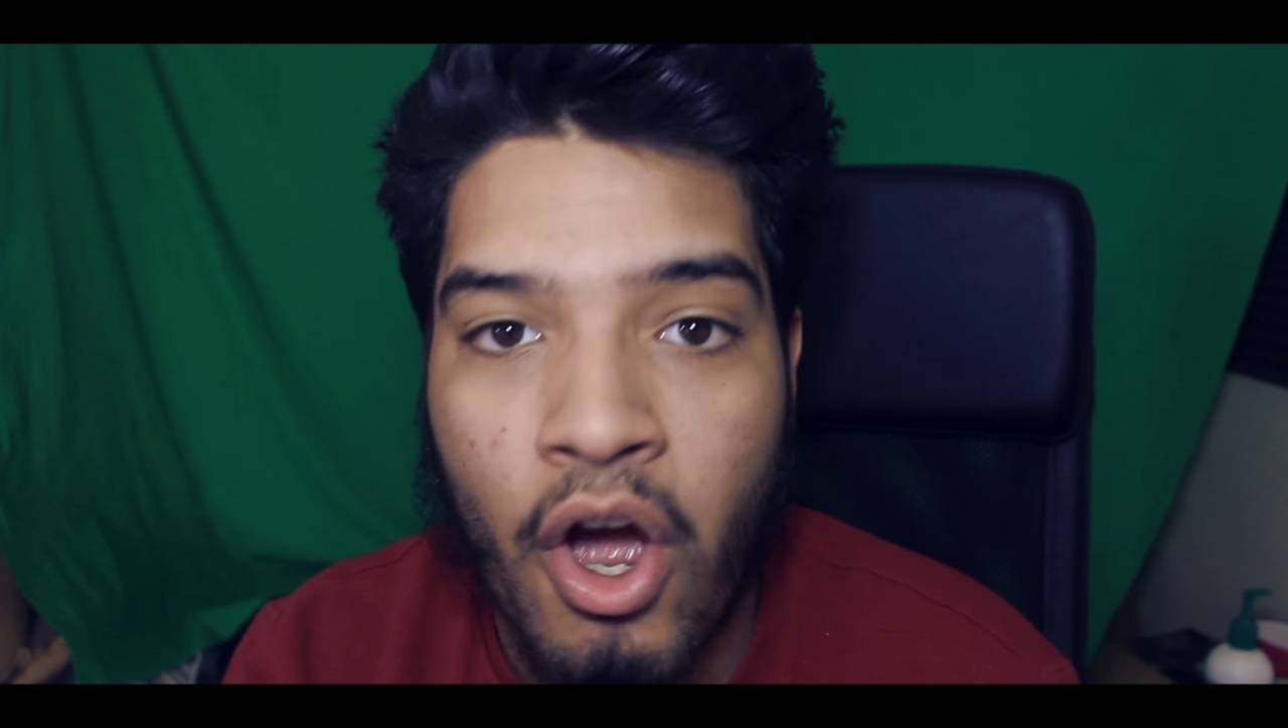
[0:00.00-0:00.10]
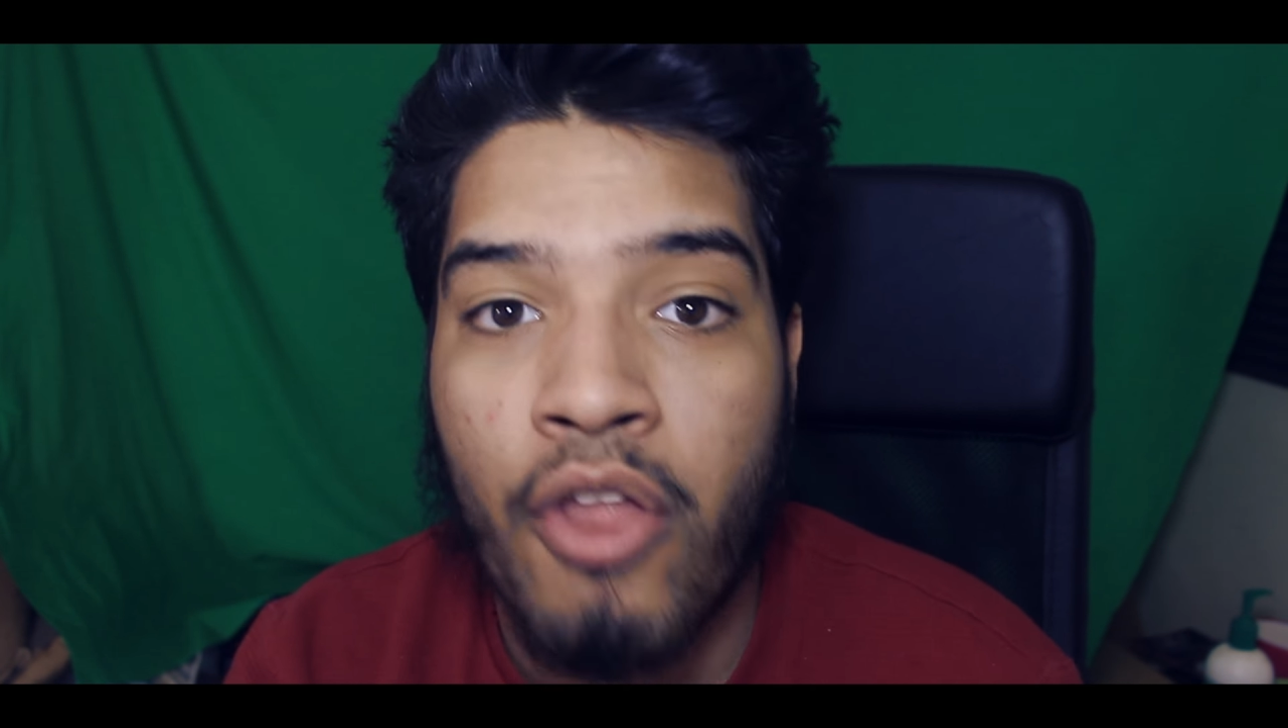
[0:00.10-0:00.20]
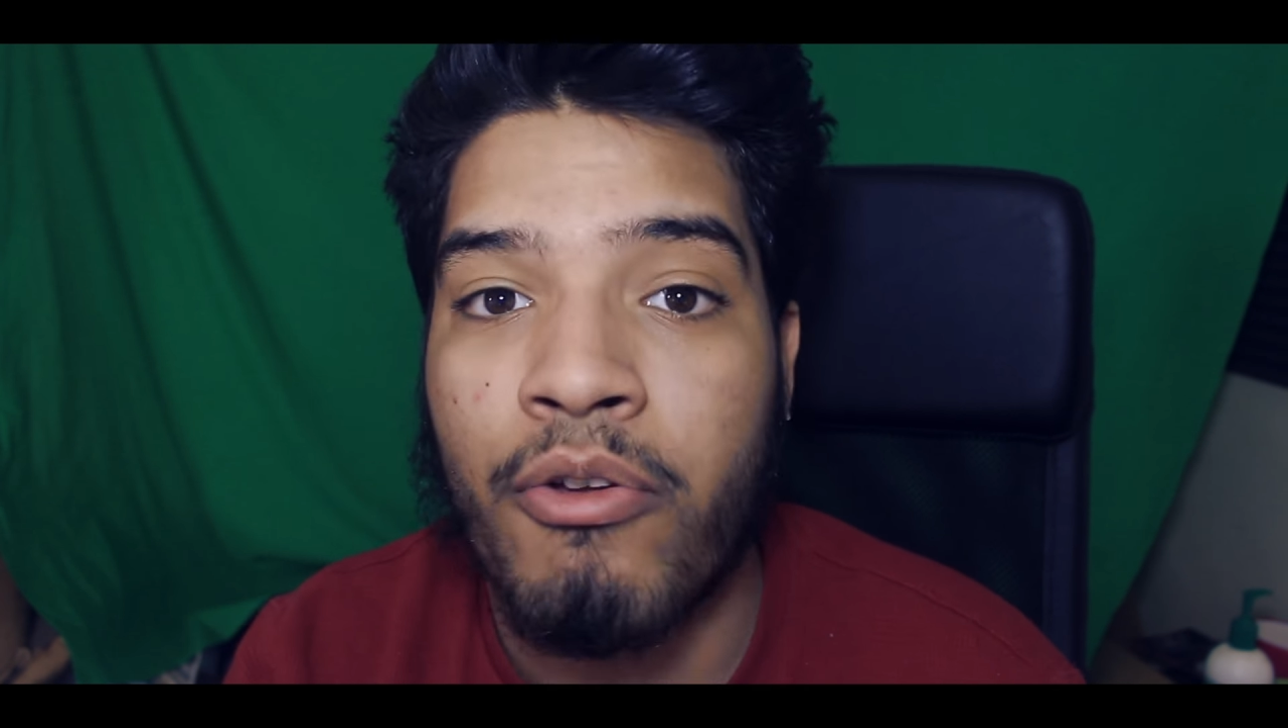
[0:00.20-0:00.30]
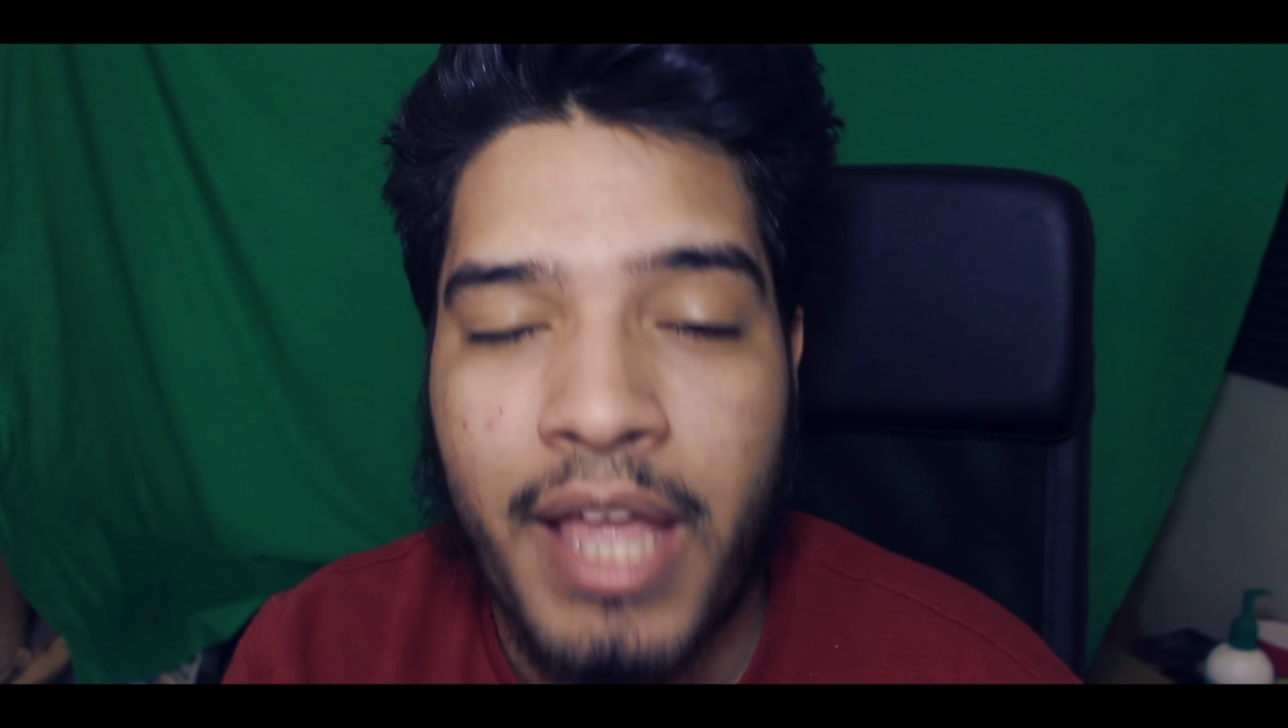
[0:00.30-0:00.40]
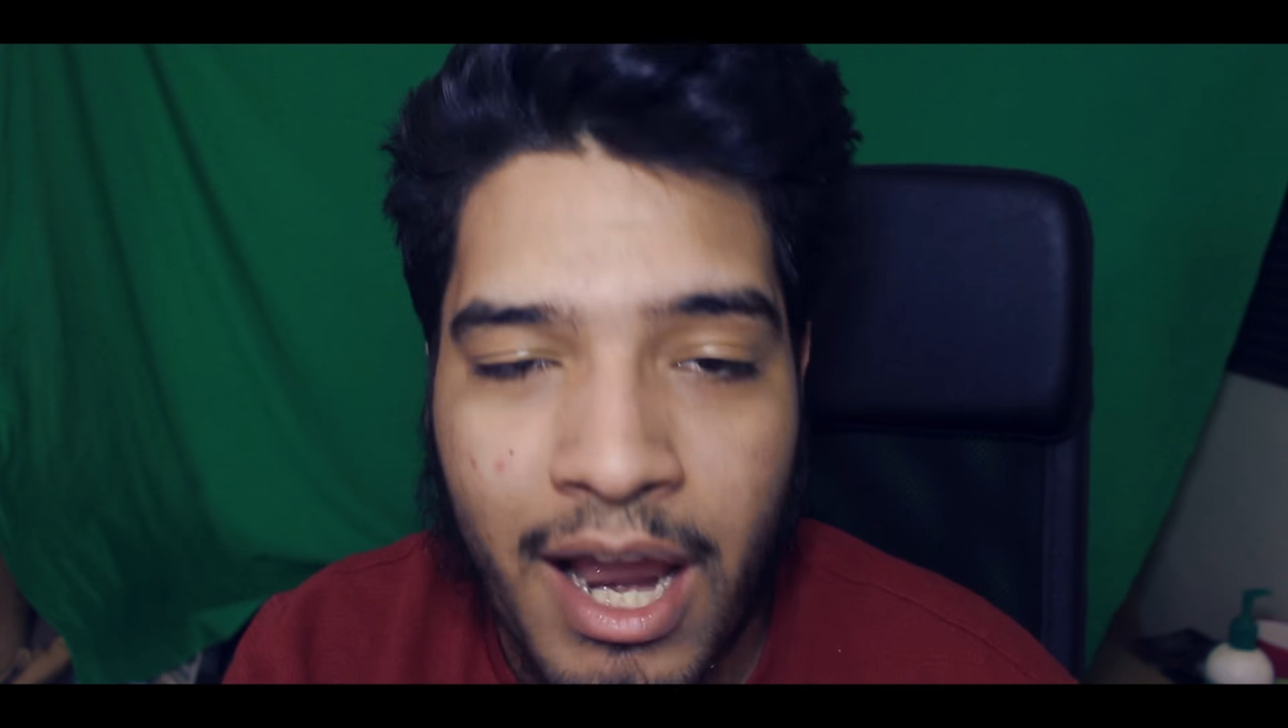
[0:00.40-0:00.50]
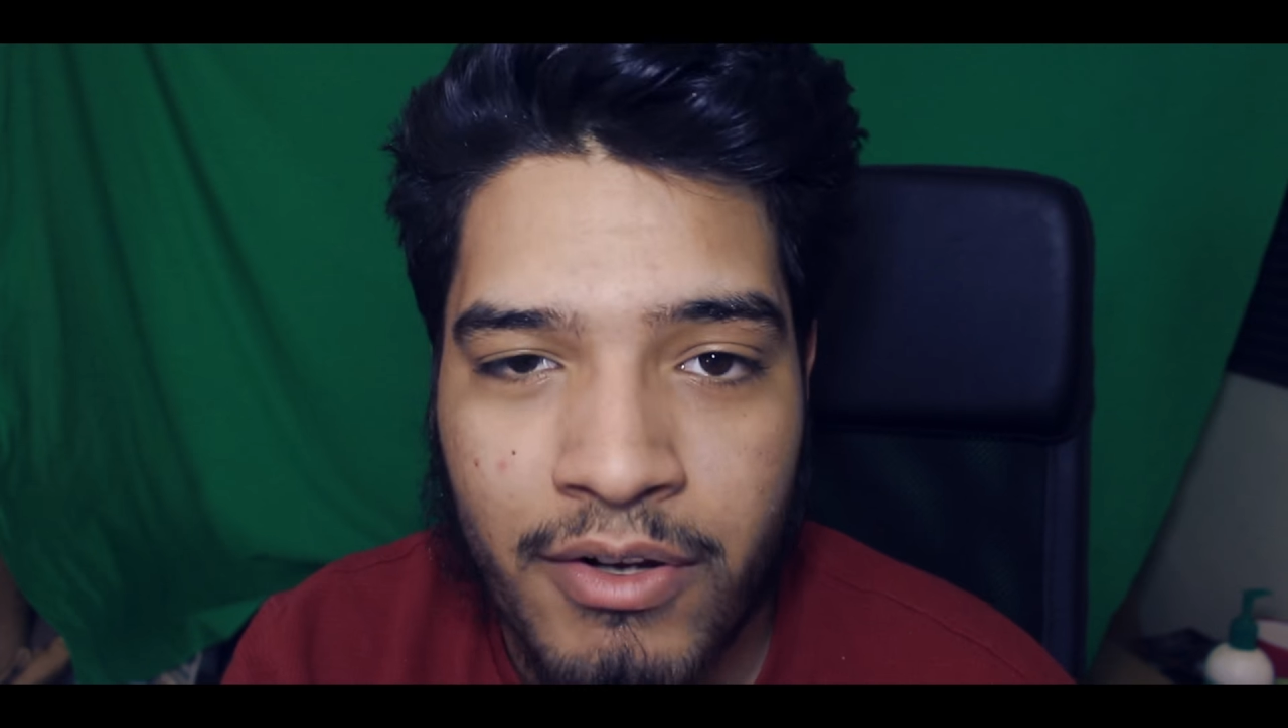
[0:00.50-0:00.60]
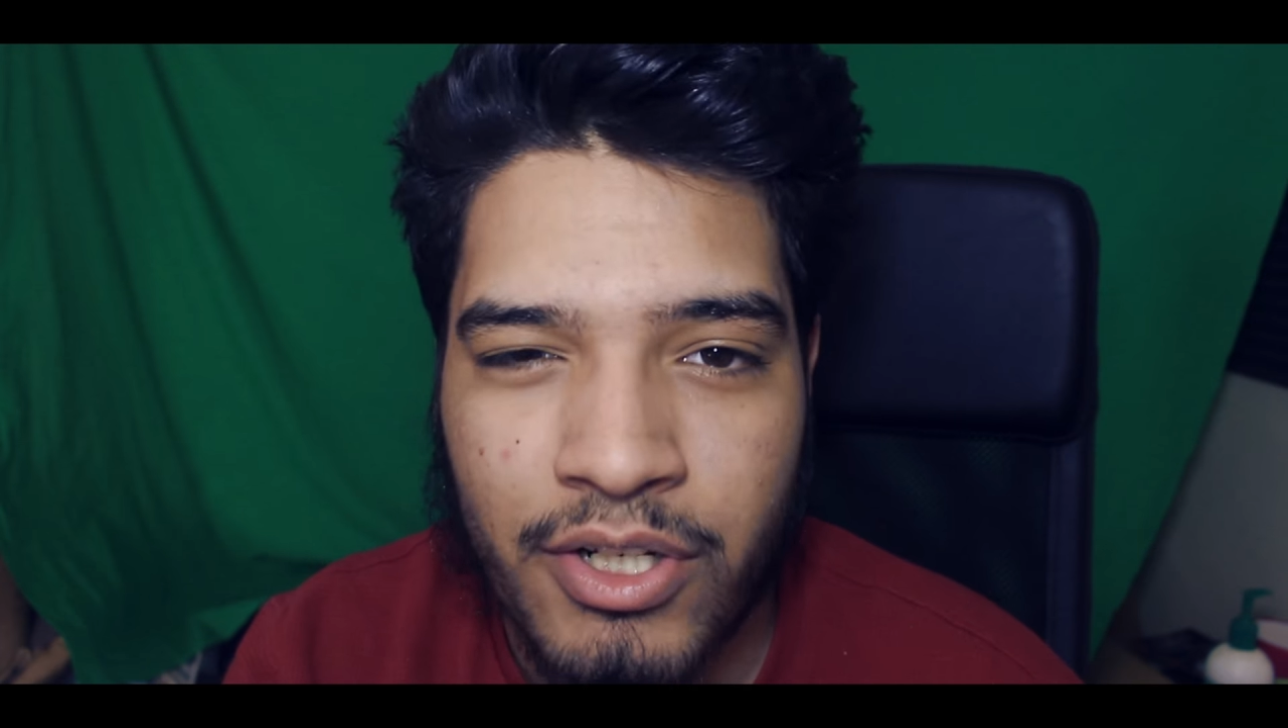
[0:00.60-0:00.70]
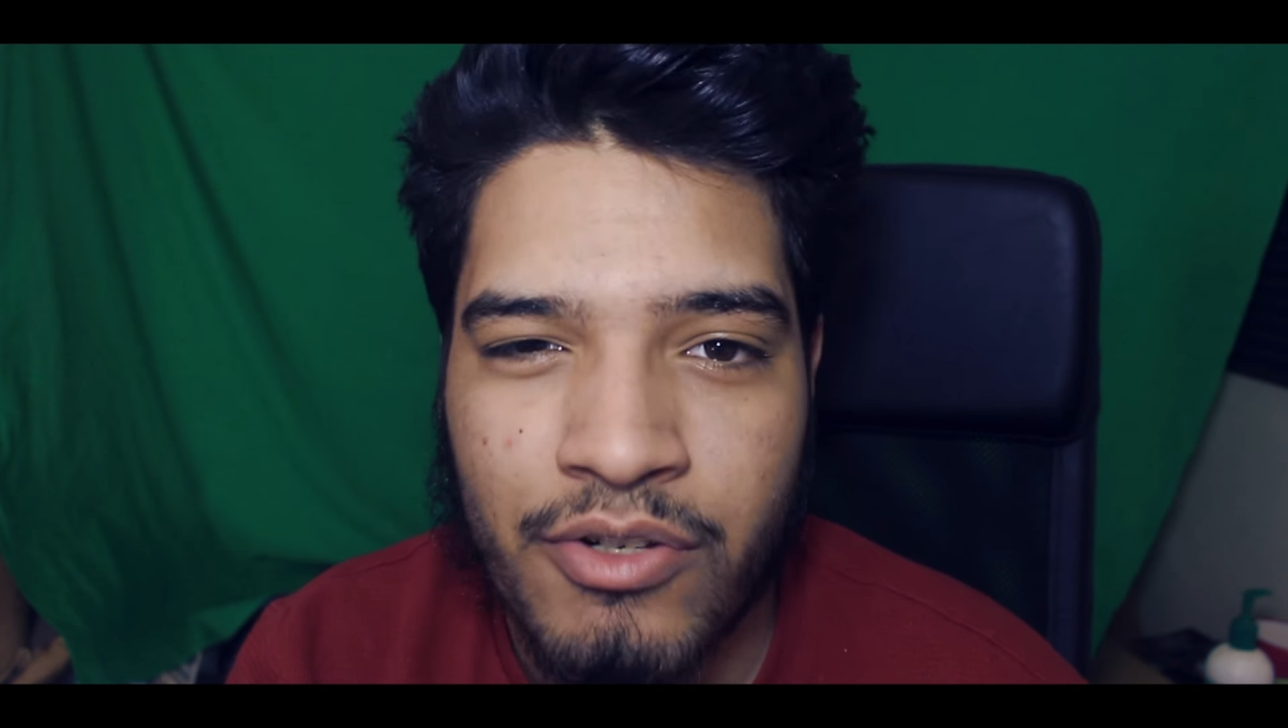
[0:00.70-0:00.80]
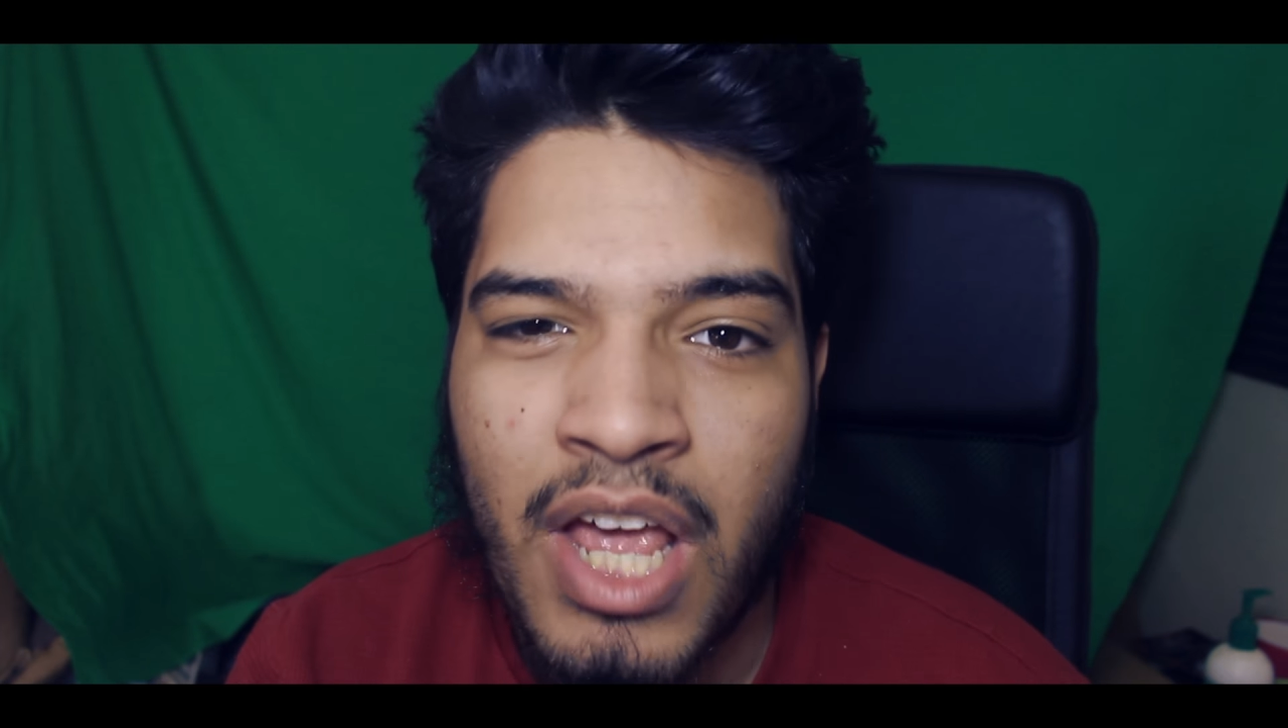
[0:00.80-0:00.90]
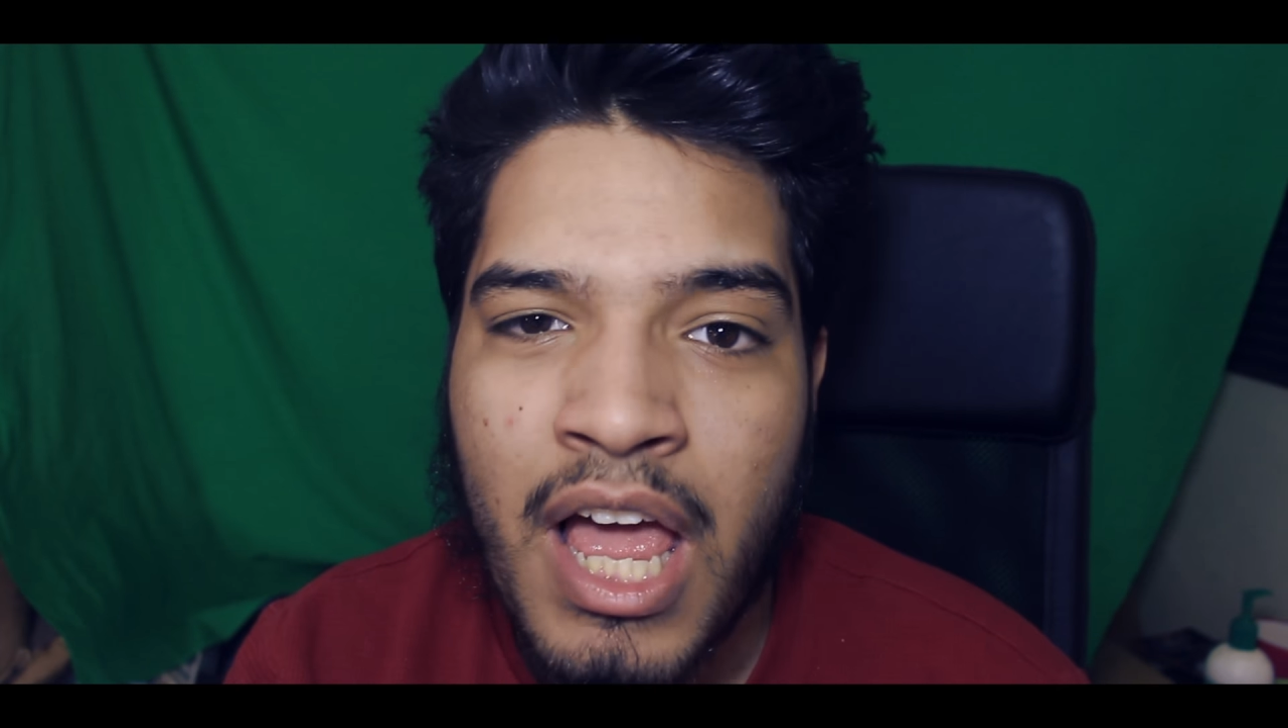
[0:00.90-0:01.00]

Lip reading: other characters